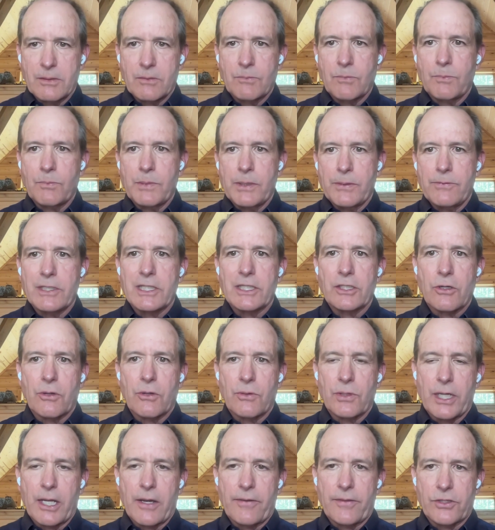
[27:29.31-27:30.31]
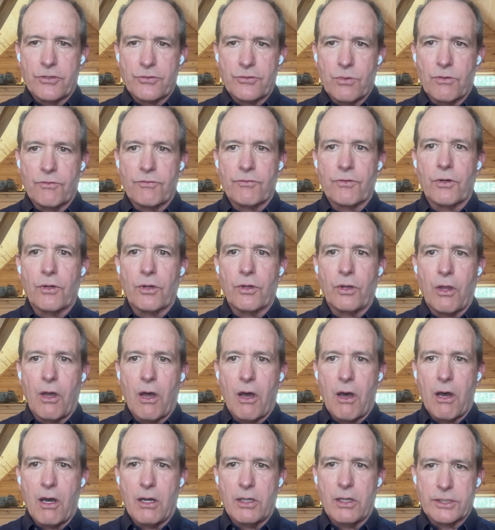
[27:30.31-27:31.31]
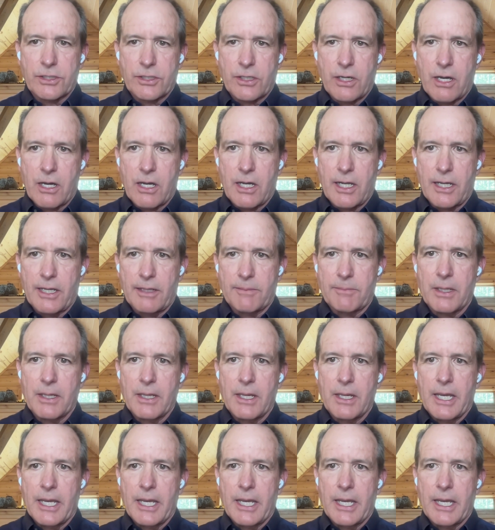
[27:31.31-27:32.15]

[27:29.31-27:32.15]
we've been going down this road for a long time.